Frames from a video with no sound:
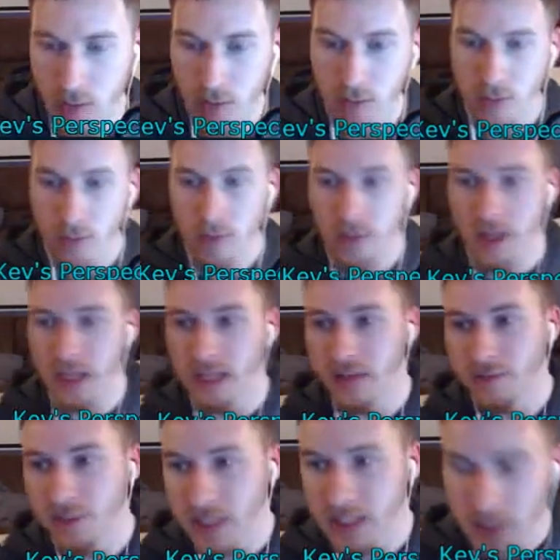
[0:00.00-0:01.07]
Woo! Got
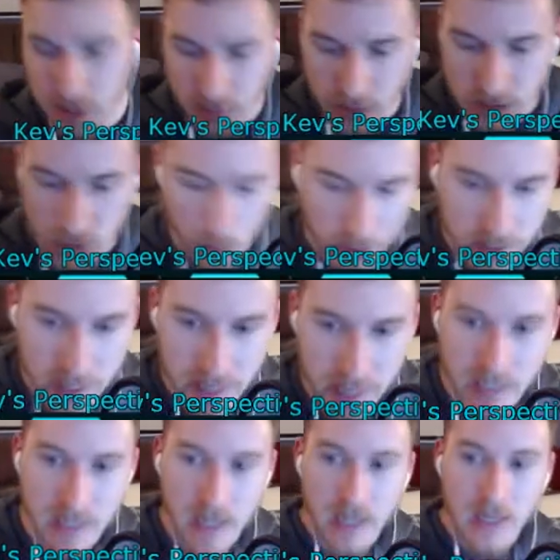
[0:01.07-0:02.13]
that victory. Win
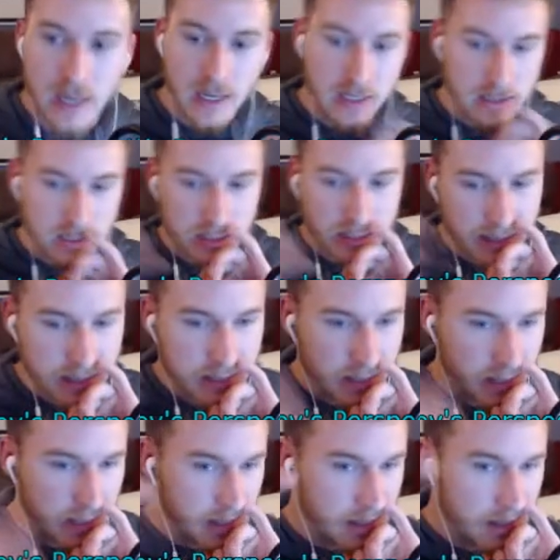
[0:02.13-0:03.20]
28 and
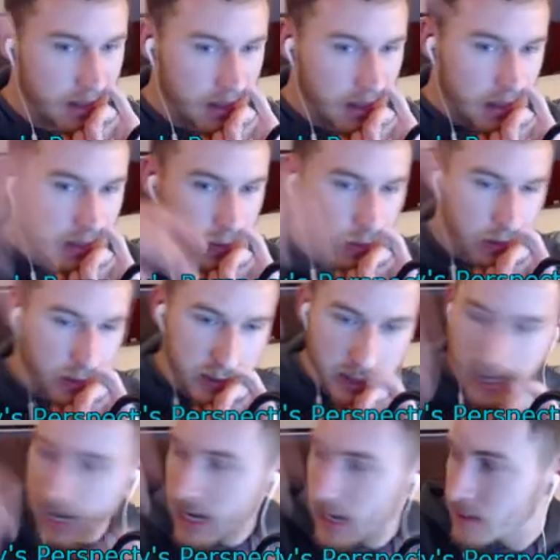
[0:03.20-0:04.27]
16.
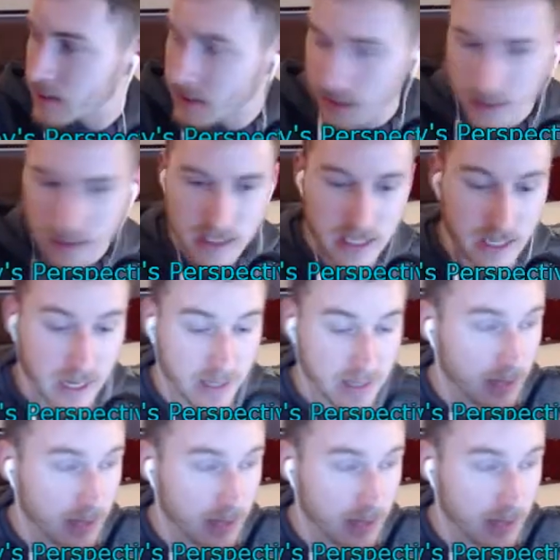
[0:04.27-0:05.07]
28 and 16.